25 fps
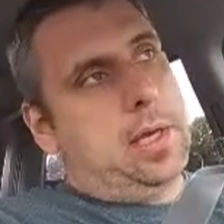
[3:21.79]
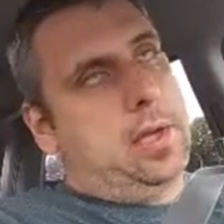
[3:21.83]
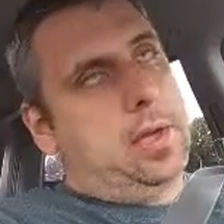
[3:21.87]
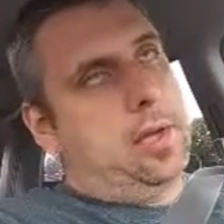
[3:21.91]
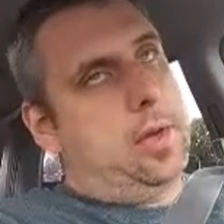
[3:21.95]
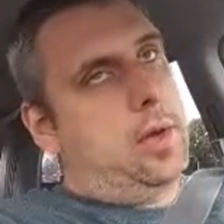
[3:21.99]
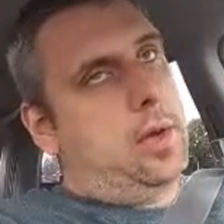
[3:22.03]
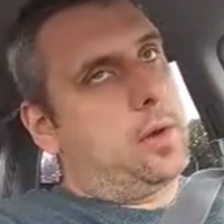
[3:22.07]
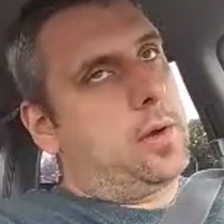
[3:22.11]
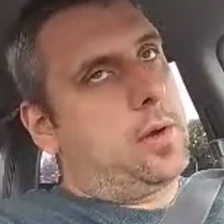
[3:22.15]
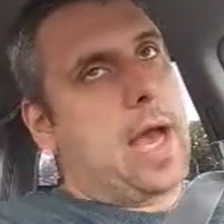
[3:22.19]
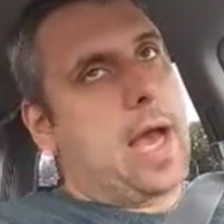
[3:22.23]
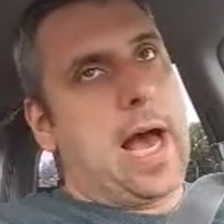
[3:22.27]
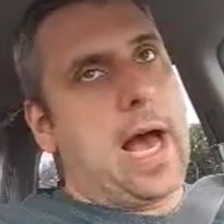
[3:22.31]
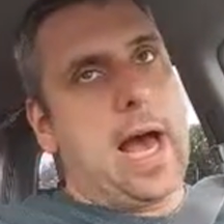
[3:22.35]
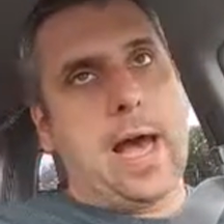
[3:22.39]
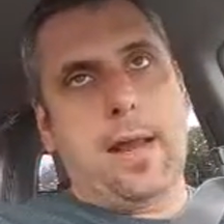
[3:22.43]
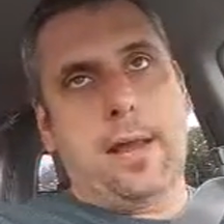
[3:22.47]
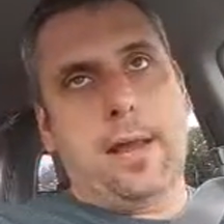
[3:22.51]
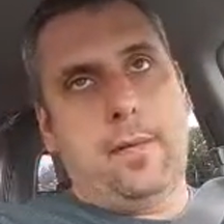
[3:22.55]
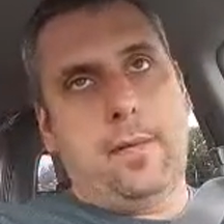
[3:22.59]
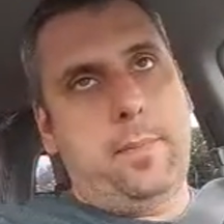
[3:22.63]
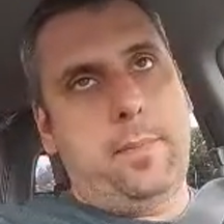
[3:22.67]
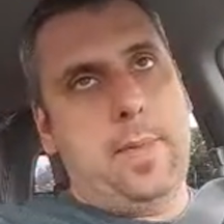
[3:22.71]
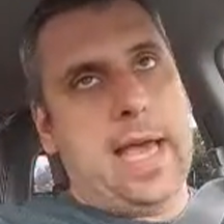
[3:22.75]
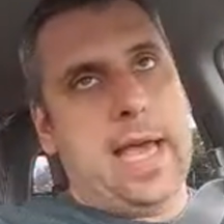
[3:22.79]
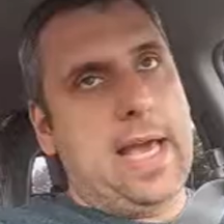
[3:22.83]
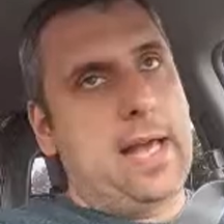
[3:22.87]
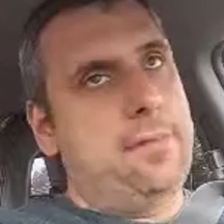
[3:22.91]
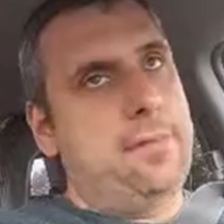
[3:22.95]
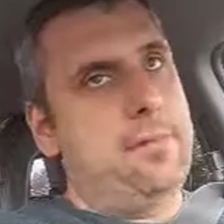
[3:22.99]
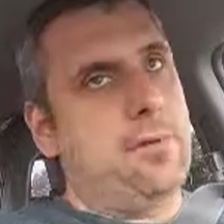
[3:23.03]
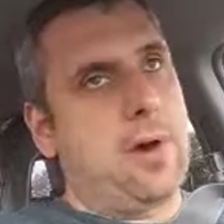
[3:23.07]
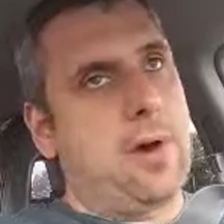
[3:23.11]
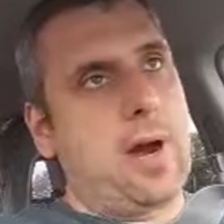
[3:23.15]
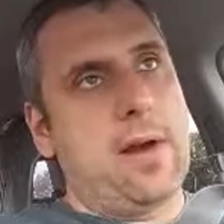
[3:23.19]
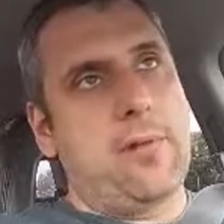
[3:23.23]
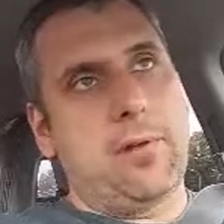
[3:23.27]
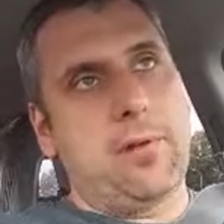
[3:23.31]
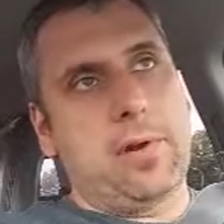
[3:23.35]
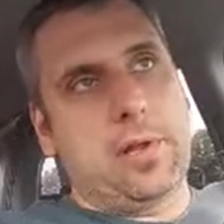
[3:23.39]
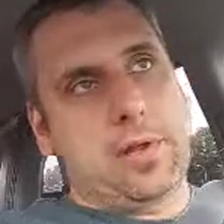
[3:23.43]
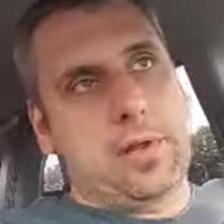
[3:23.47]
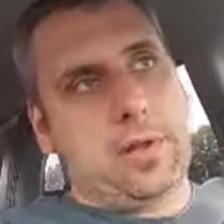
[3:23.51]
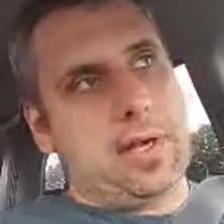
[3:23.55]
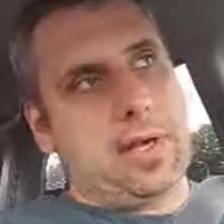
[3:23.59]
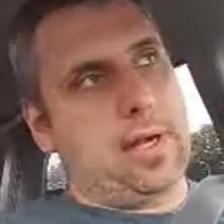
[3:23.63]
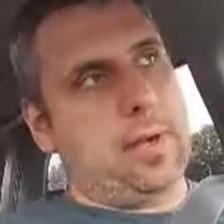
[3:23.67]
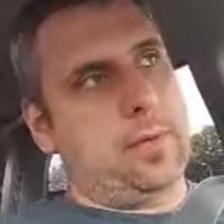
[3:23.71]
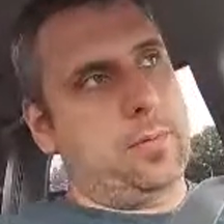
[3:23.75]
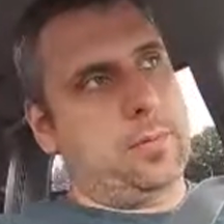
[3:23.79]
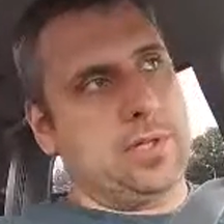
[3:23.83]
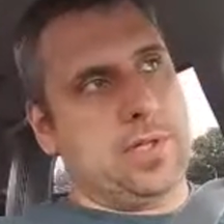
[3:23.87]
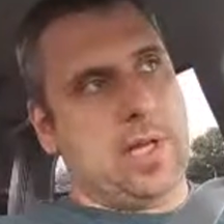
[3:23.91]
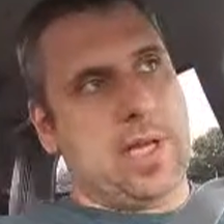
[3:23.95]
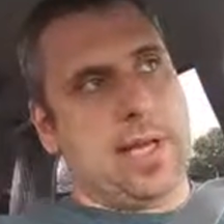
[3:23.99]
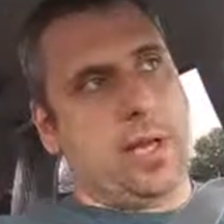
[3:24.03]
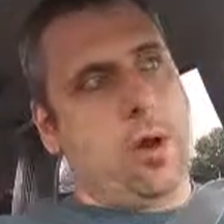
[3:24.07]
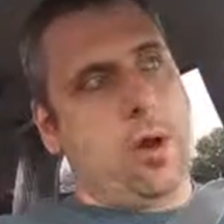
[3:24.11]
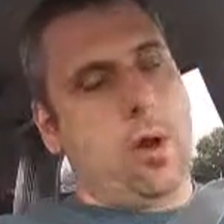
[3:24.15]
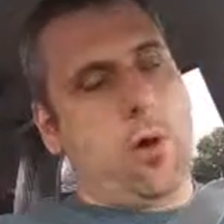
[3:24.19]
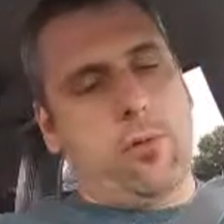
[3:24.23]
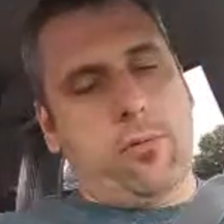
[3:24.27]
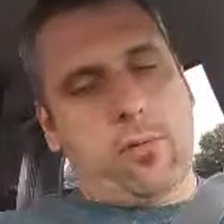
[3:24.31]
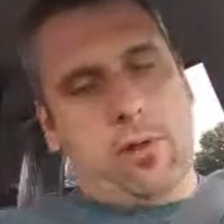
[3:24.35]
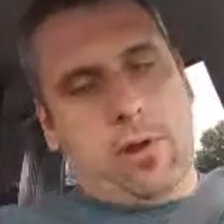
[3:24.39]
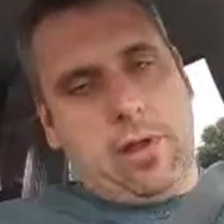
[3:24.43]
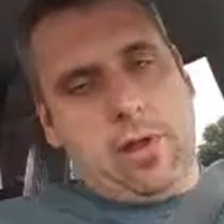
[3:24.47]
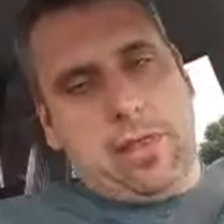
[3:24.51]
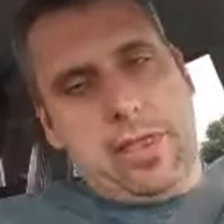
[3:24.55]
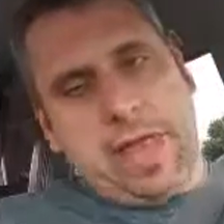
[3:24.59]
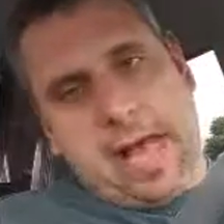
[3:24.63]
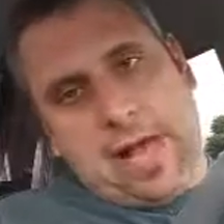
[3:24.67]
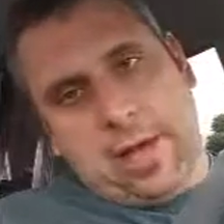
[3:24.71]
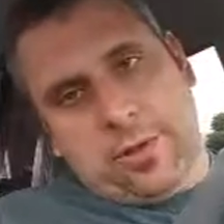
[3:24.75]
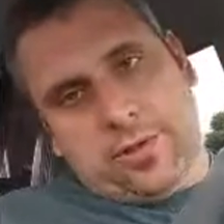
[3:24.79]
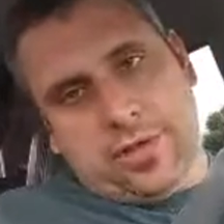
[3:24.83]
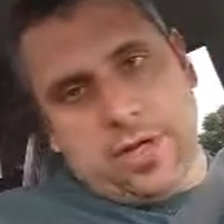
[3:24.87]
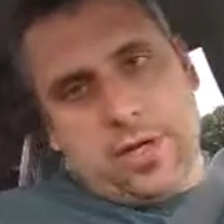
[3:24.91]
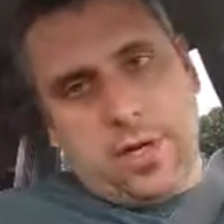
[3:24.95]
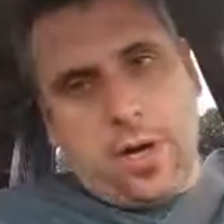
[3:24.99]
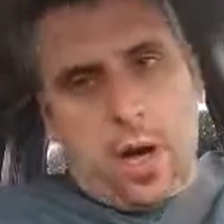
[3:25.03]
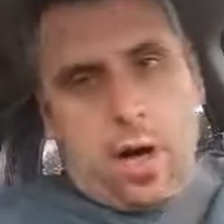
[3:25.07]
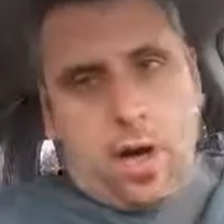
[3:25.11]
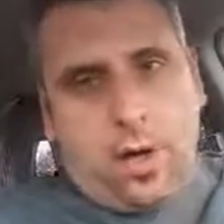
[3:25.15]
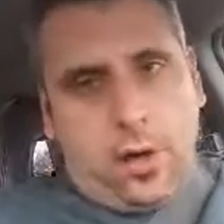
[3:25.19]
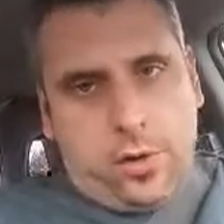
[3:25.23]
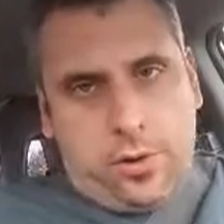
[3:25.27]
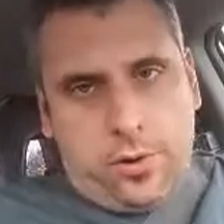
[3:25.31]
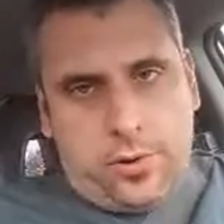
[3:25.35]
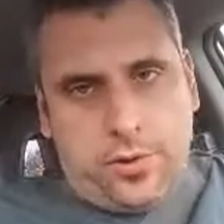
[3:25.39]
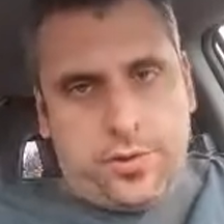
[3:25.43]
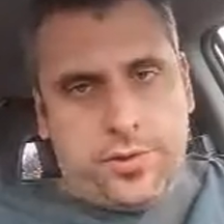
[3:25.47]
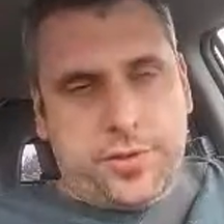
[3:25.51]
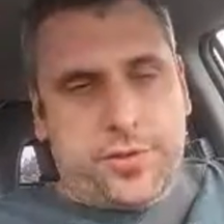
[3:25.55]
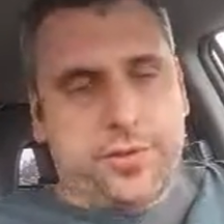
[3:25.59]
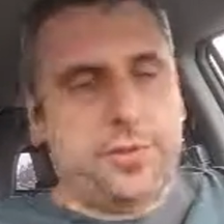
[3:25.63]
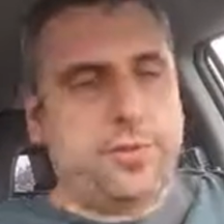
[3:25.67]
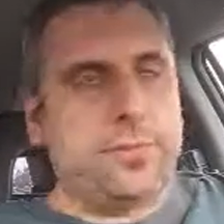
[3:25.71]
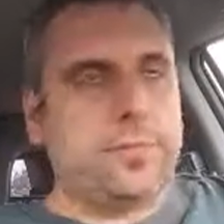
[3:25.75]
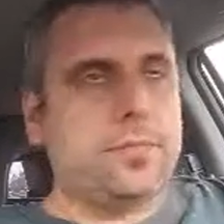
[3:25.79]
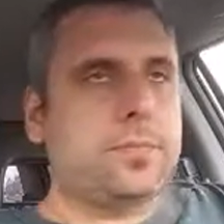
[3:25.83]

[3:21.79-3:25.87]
you know, God paid for everything. It was like over a thousand dollars.